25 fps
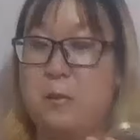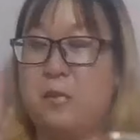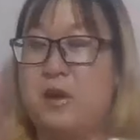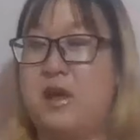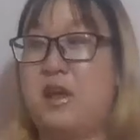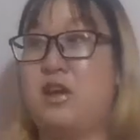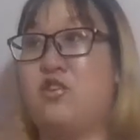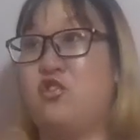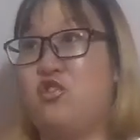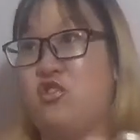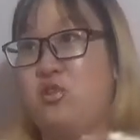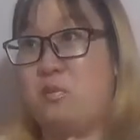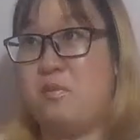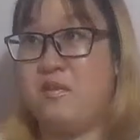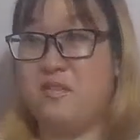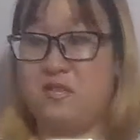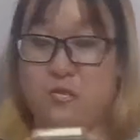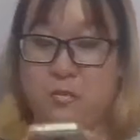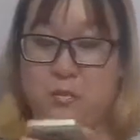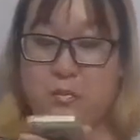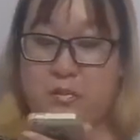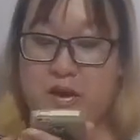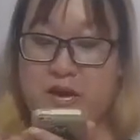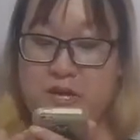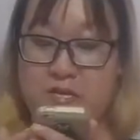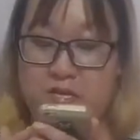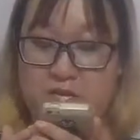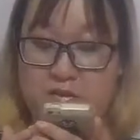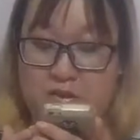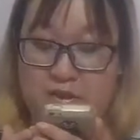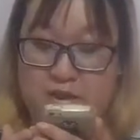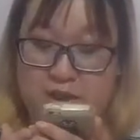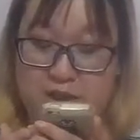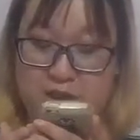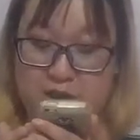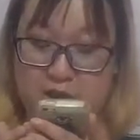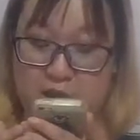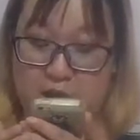but usually means
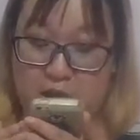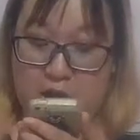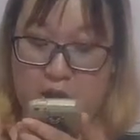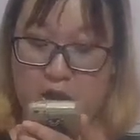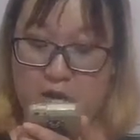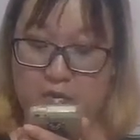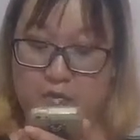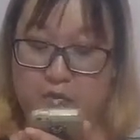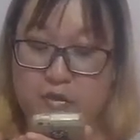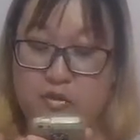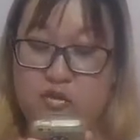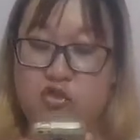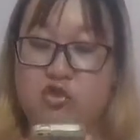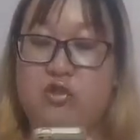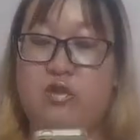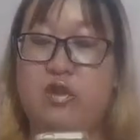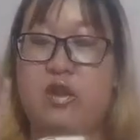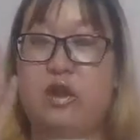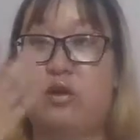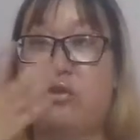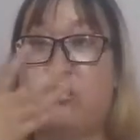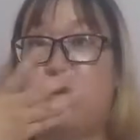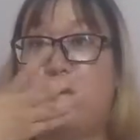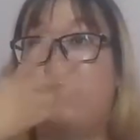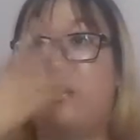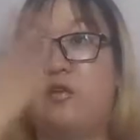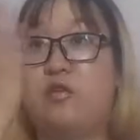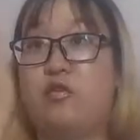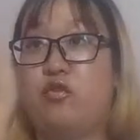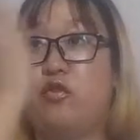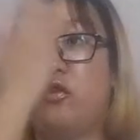brightening functional ingredients,